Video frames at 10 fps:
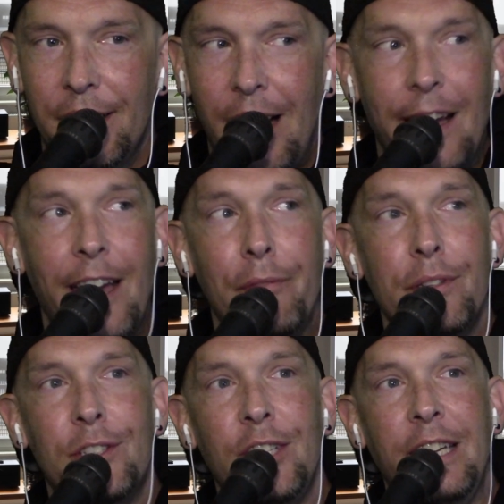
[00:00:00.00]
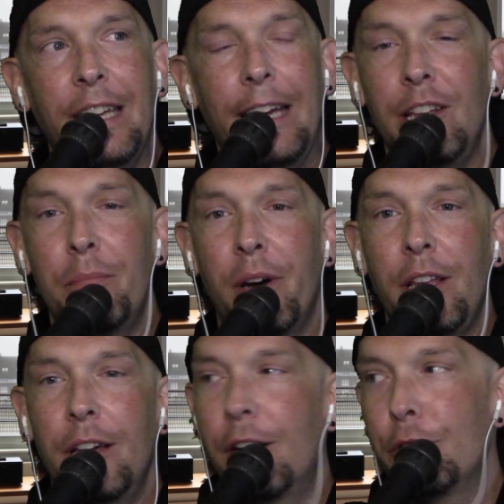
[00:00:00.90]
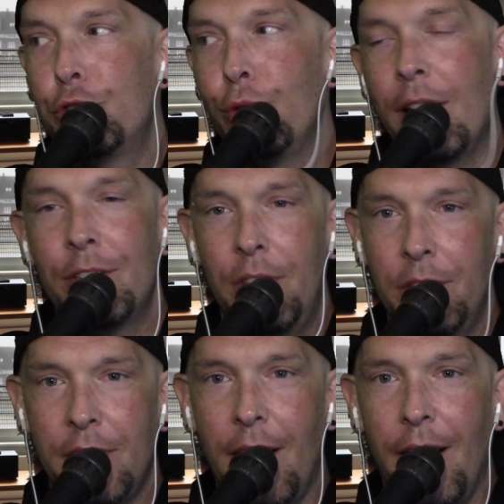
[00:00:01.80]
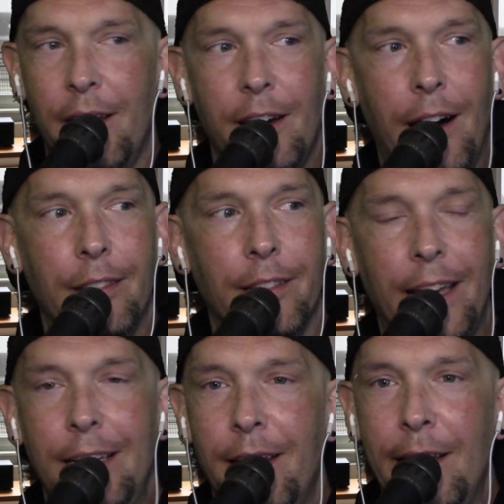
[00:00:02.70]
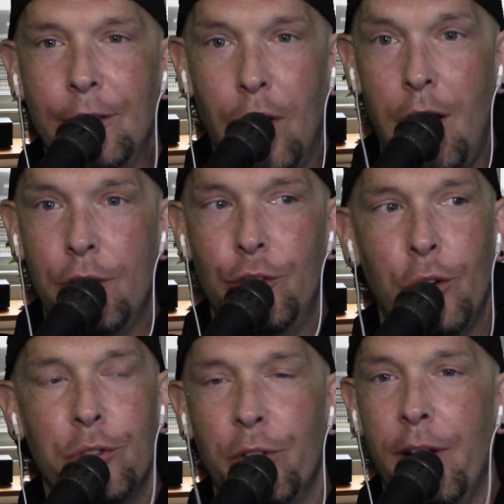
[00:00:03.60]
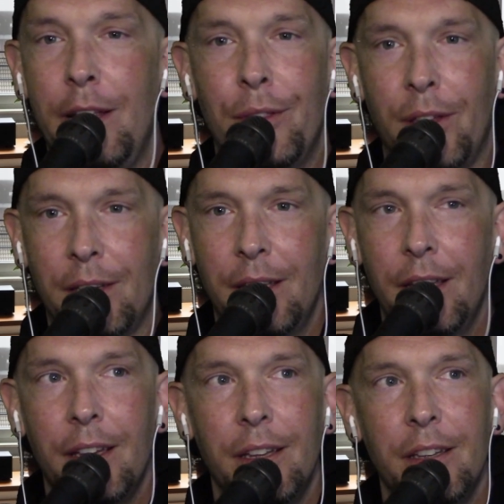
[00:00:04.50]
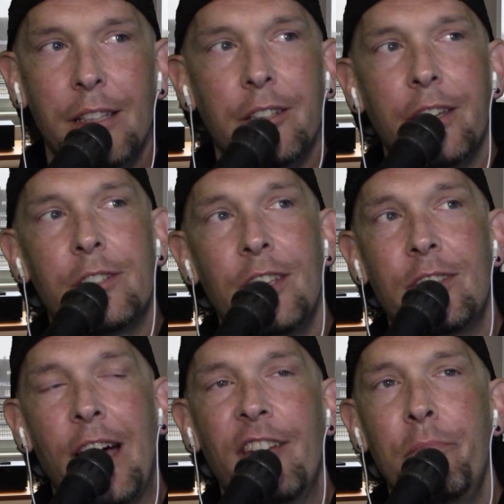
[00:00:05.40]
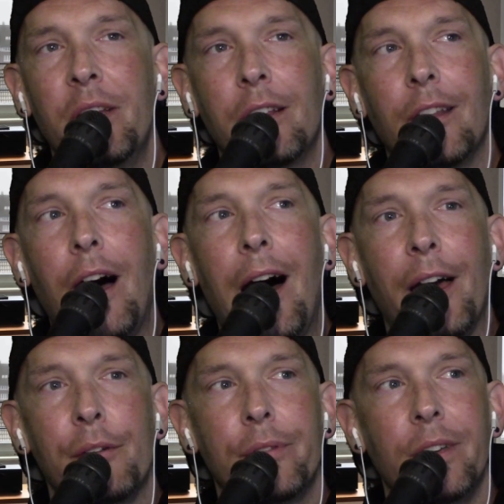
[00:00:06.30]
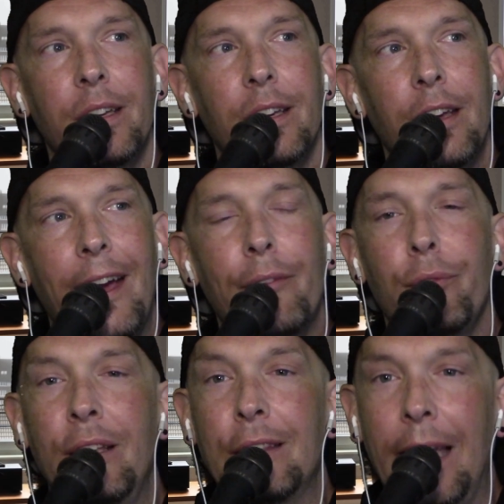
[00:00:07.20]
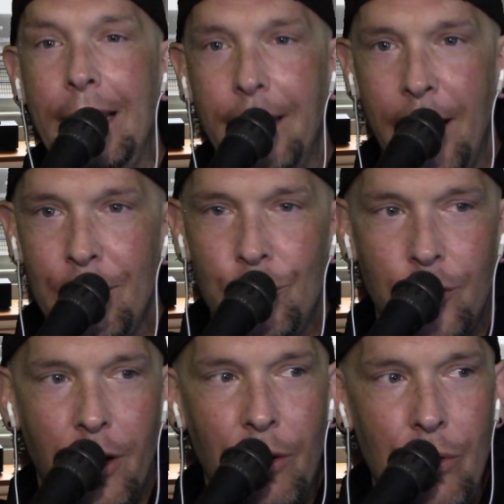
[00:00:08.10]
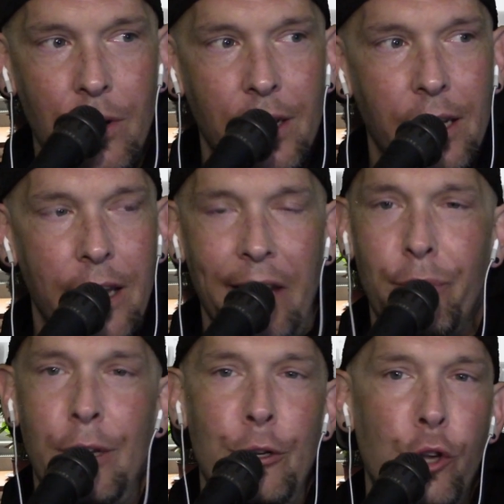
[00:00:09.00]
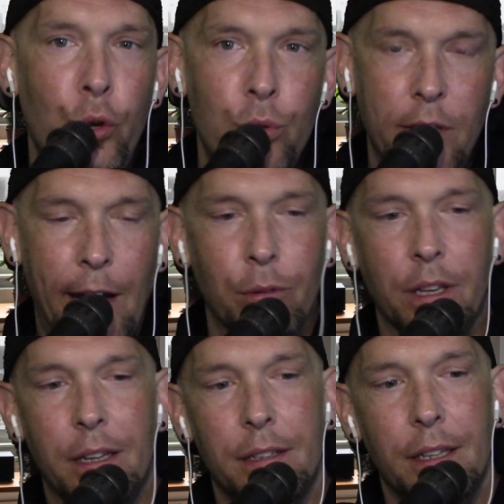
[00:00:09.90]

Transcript: I haven't seen anybody address this guy on late night talk shows or anything. It's like since I've been alive, every late night show, every news outlet